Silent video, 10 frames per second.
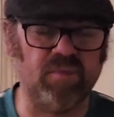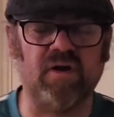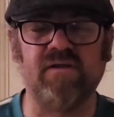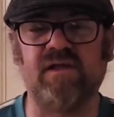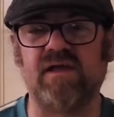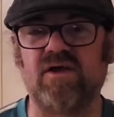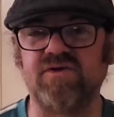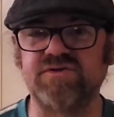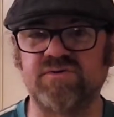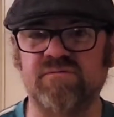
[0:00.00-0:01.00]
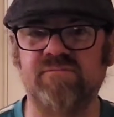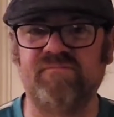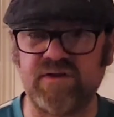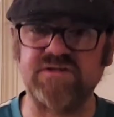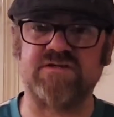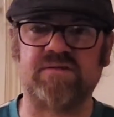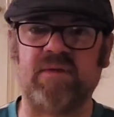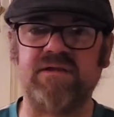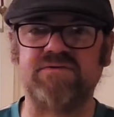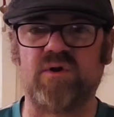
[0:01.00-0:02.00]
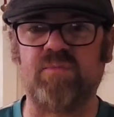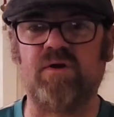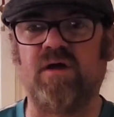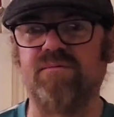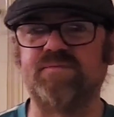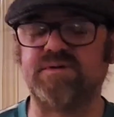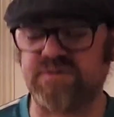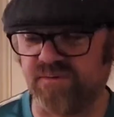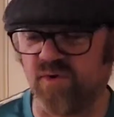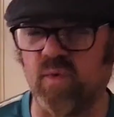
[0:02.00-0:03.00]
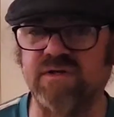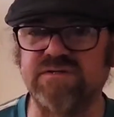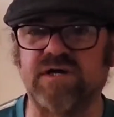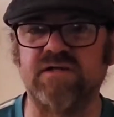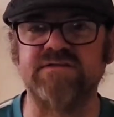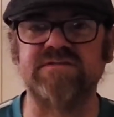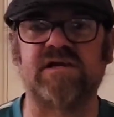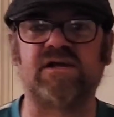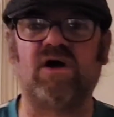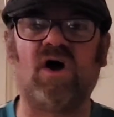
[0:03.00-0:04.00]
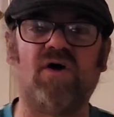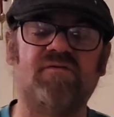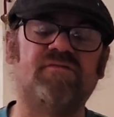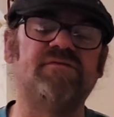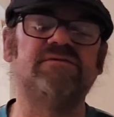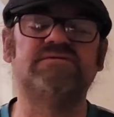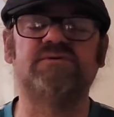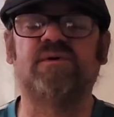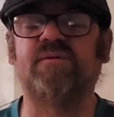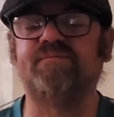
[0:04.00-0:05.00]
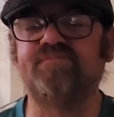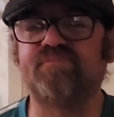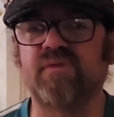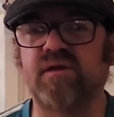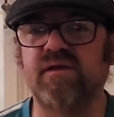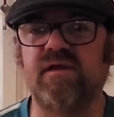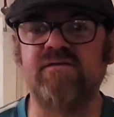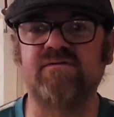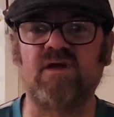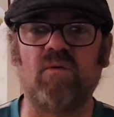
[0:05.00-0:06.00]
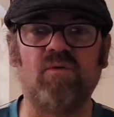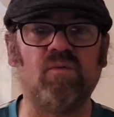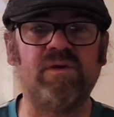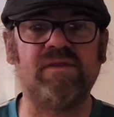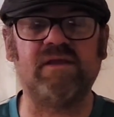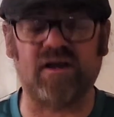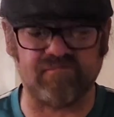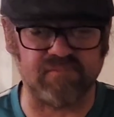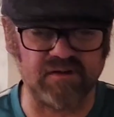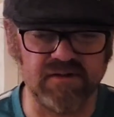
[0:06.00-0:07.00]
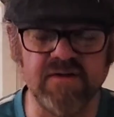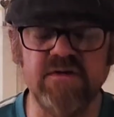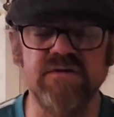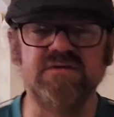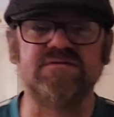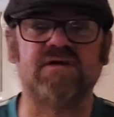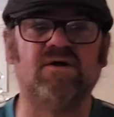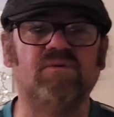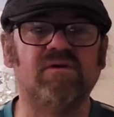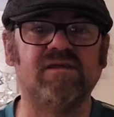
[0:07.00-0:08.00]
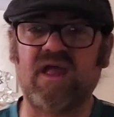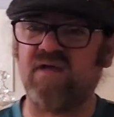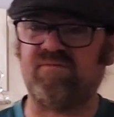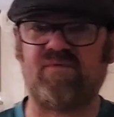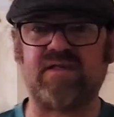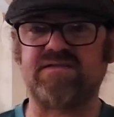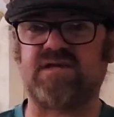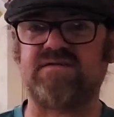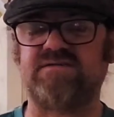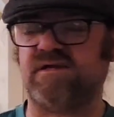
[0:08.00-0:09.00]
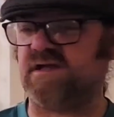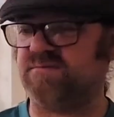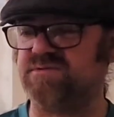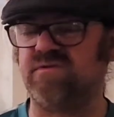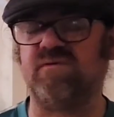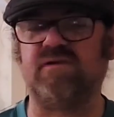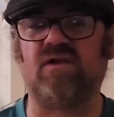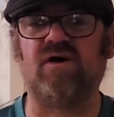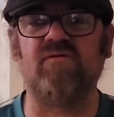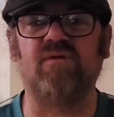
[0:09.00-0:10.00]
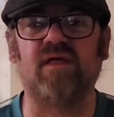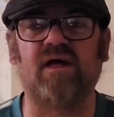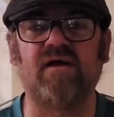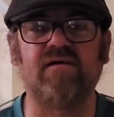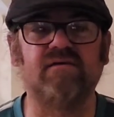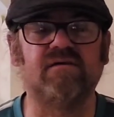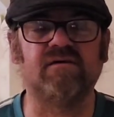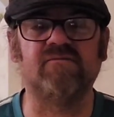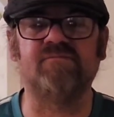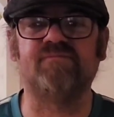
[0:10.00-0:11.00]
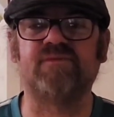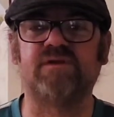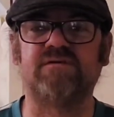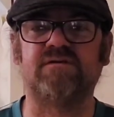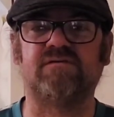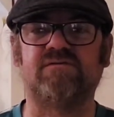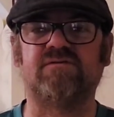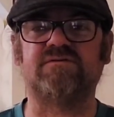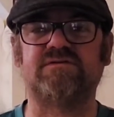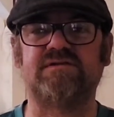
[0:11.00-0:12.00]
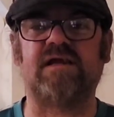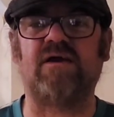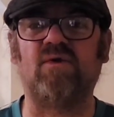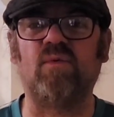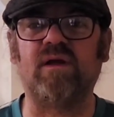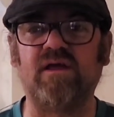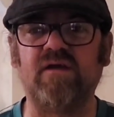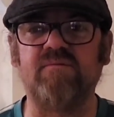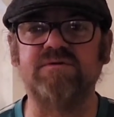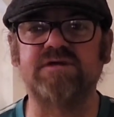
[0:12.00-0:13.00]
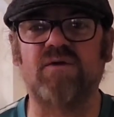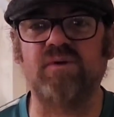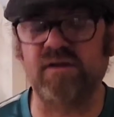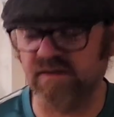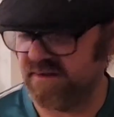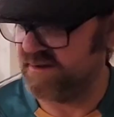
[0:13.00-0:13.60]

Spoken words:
But Carshalton eventually managed to open up, especially with the quick start in the second half, to go on and win the game. So fantastic, absolutely delighted with that. Let's see how long we can keep this going.